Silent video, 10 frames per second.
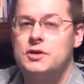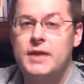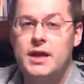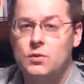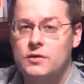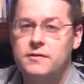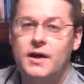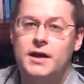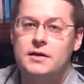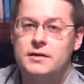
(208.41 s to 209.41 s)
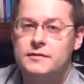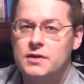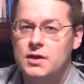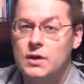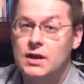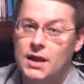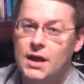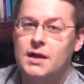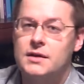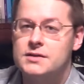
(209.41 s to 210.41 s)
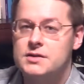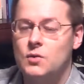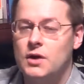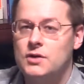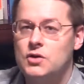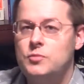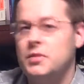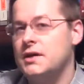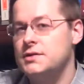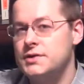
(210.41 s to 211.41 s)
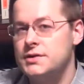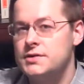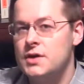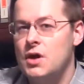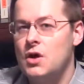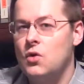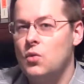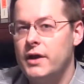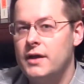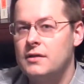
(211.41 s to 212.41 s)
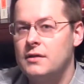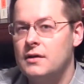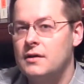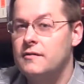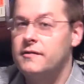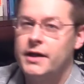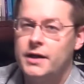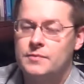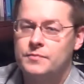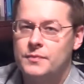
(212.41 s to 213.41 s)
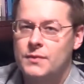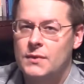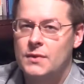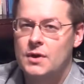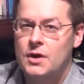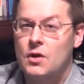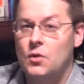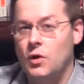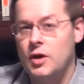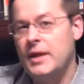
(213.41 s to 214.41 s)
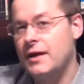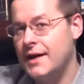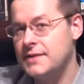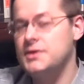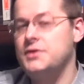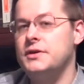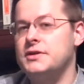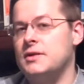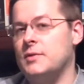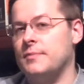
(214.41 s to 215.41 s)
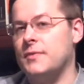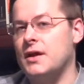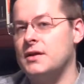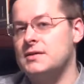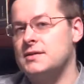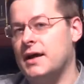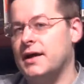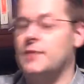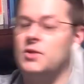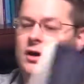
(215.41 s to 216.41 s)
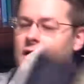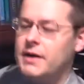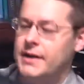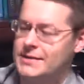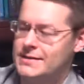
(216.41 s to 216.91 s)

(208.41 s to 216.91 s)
a man with fire, even though Allah is the one who punishes with fire. What about executing someone? Sahih al-Bukhari,